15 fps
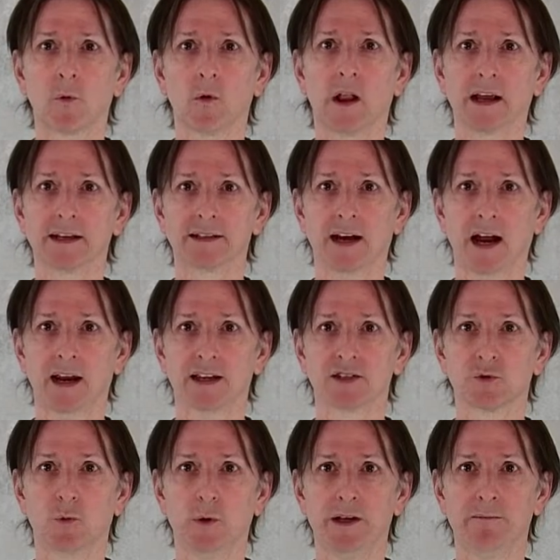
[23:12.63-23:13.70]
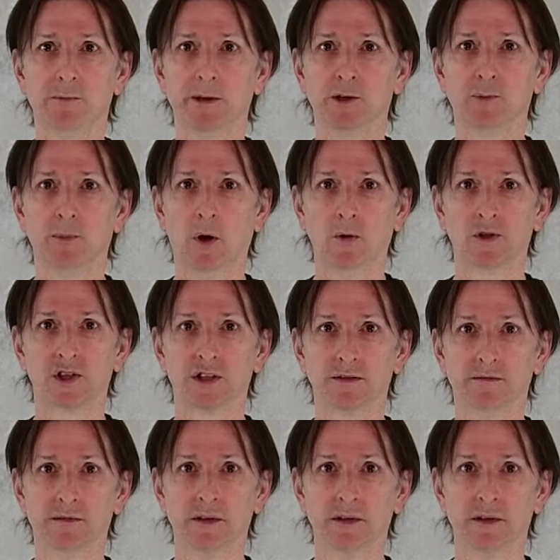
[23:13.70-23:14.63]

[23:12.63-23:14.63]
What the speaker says: like Taika's windmill motion.